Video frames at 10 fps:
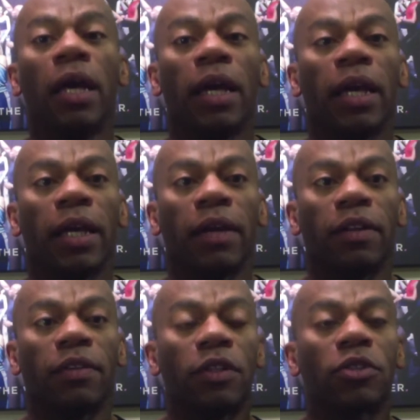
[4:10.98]
here in
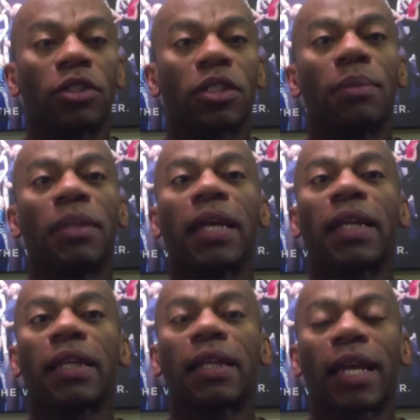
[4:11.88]
the future is going to be
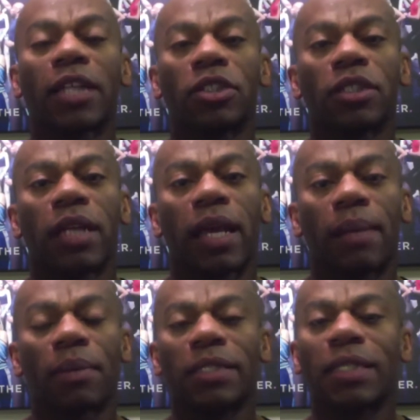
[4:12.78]
that connection, and
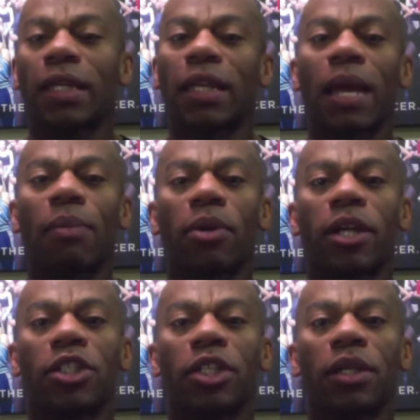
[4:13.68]
I'm going to say
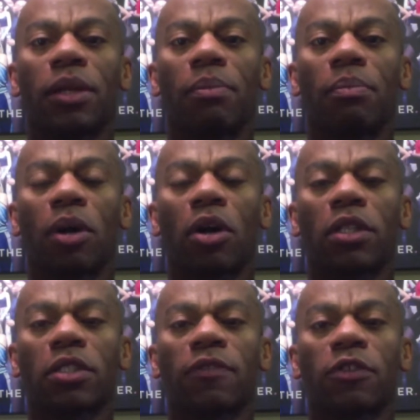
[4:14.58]
collaboration,
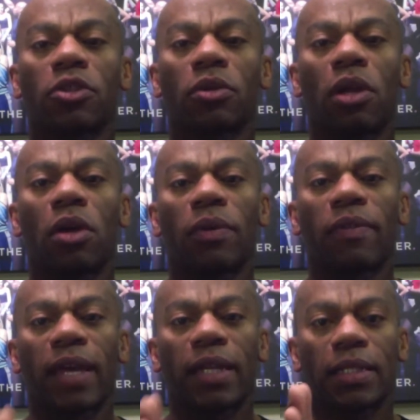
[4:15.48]
because for so long we've
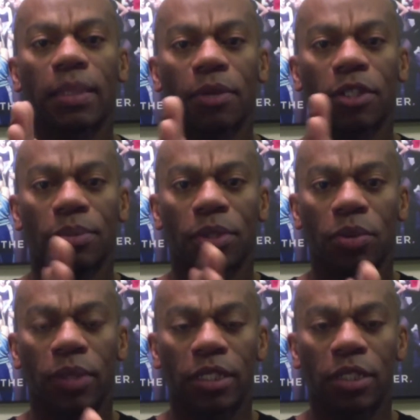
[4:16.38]
had a separation
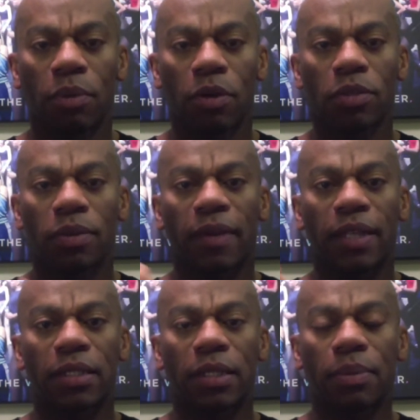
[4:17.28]
between sports, we've had
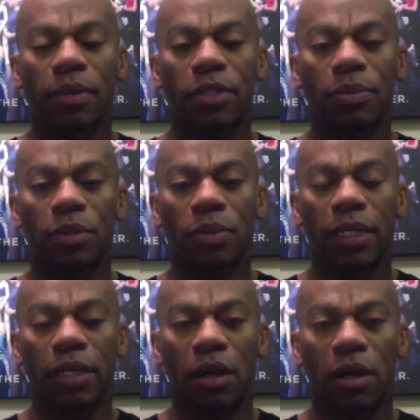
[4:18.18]
a separation
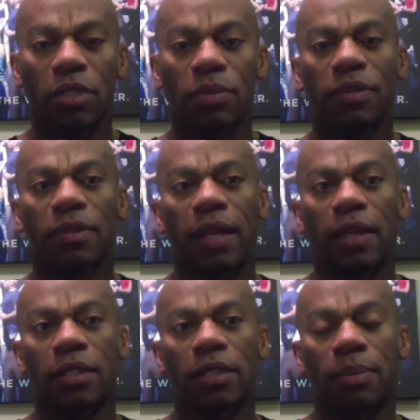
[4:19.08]
between arts, we've had
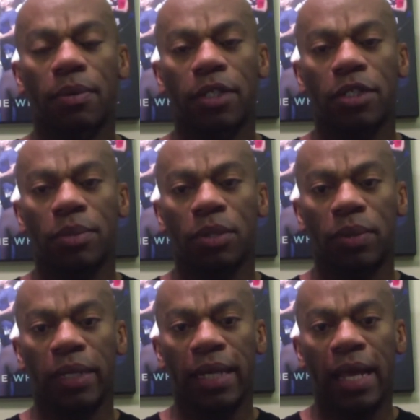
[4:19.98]
a separation
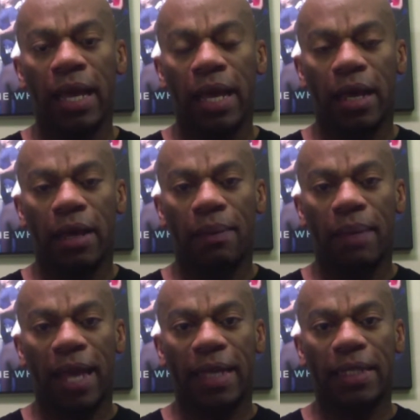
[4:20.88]
between
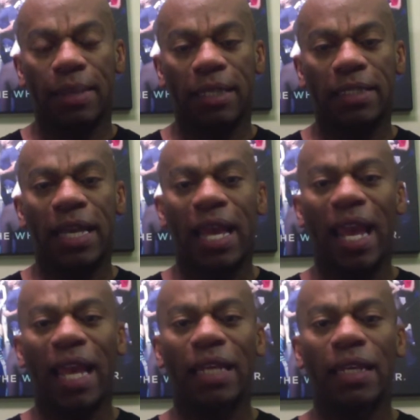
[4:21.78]
academics,
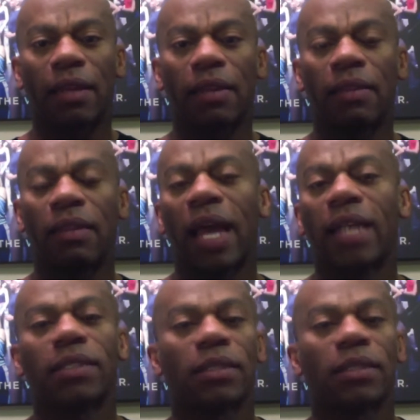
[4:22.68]
and that